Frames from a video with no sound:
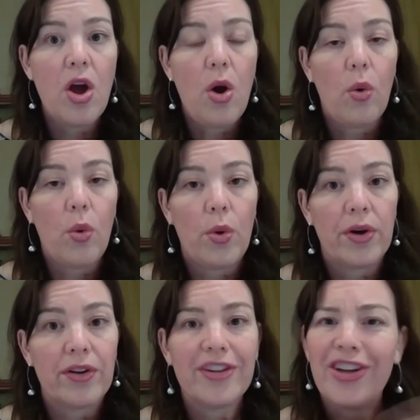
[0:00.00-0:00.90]

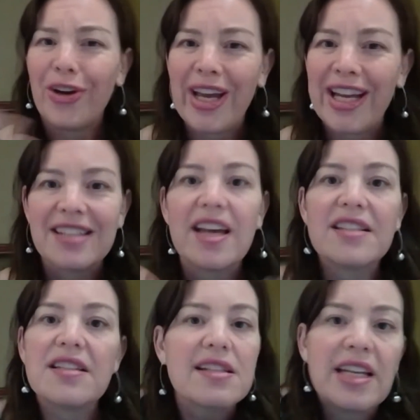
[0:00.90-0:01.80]
Or, and it
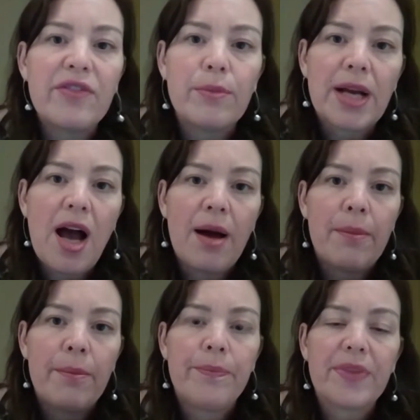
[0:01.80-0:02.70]
doesn't even
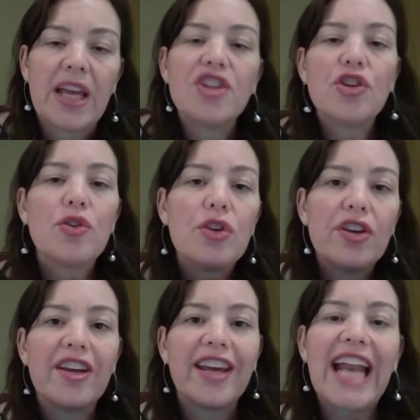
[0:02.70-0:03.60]
become,
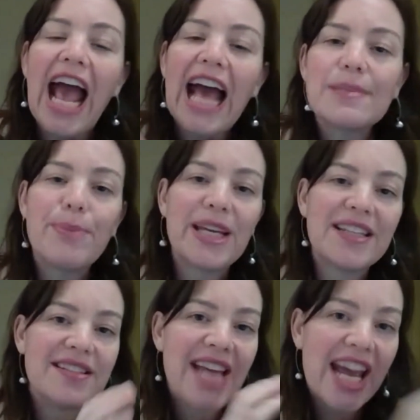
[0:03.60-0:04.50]
it has
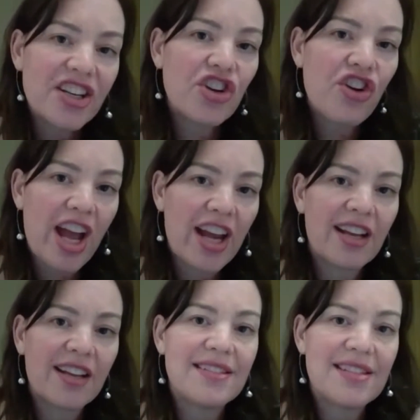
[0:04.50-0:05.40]
been
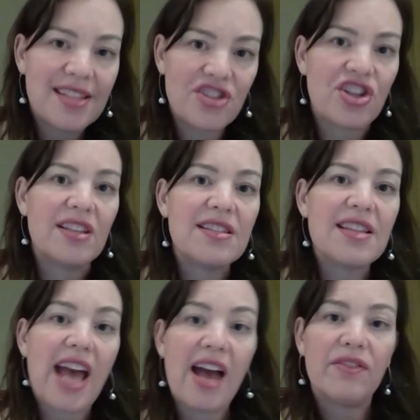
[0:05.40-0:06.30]
technocratic decisions
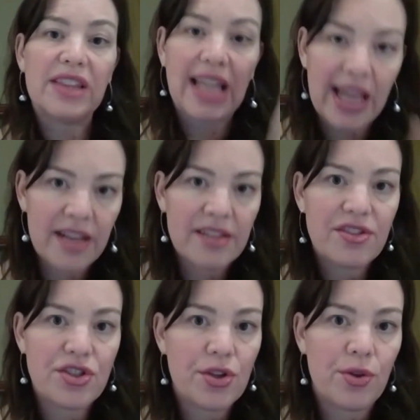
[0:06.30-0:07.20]
that have led us
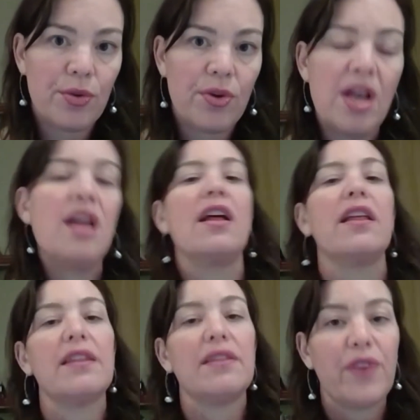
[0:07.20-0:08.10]
to
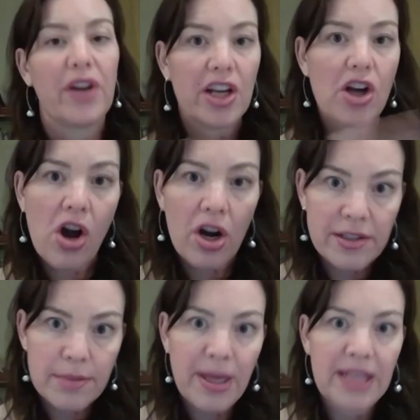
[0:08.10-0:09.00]
this very car
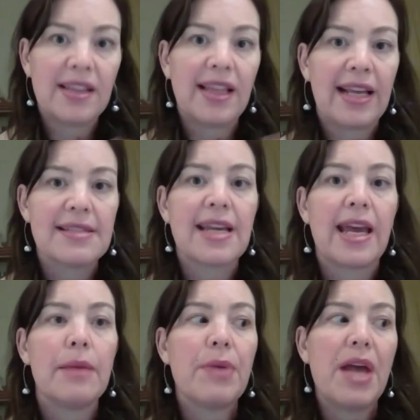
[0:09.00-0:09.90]
dependent landscape.